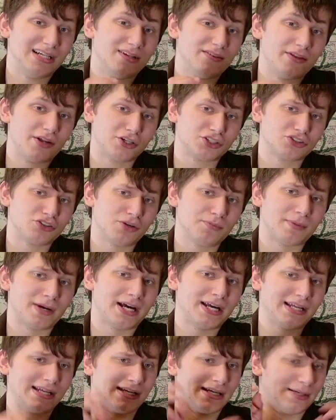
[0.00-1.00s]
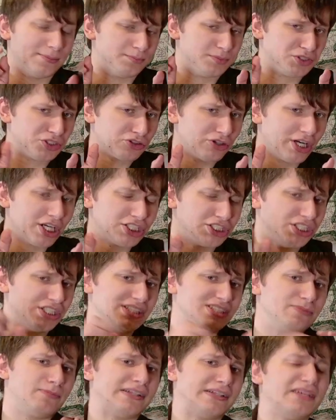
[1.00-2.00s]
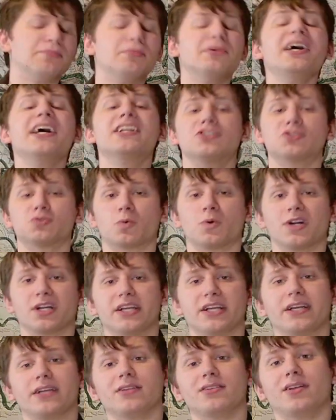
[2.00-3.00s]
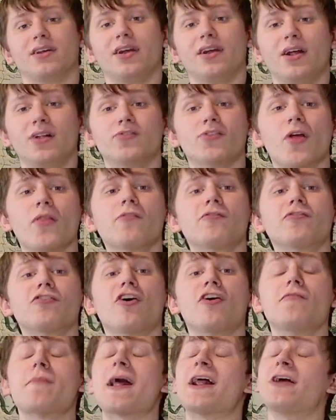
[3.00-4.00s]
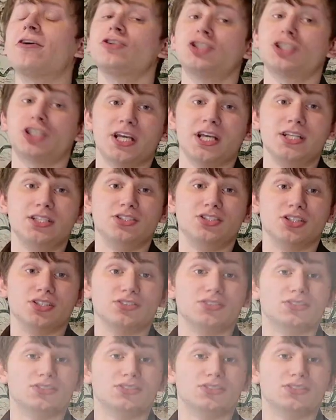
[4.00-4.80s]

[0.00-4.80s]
They are slowed by obstructions, but the plan is working. Then the flow of battle changes.